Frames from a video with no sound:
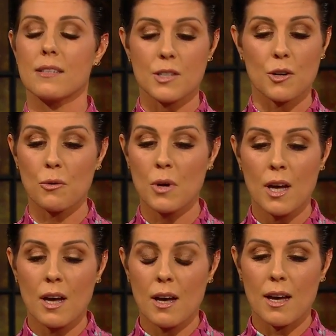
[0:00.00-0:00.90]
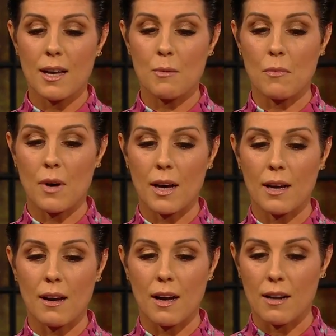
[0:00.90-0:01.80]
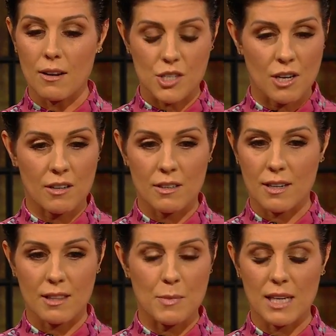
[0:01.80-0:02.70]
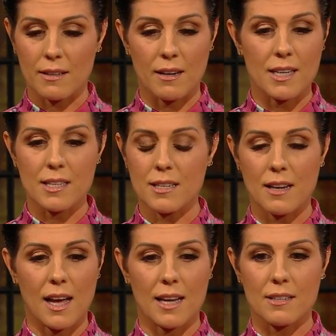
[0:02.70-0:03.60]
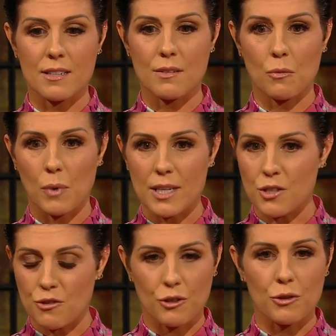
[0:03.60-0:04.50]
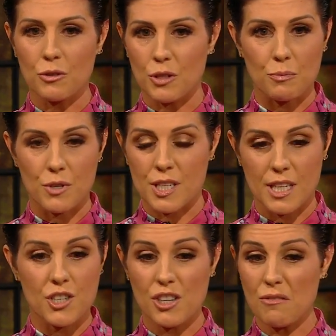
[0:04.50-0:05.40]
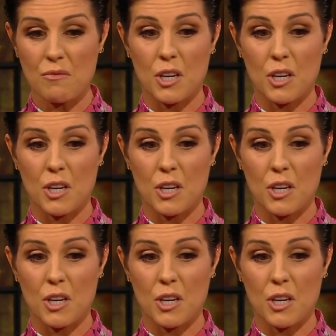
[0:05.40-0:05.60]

And so I logged on in the middle of the night and went through the procedure.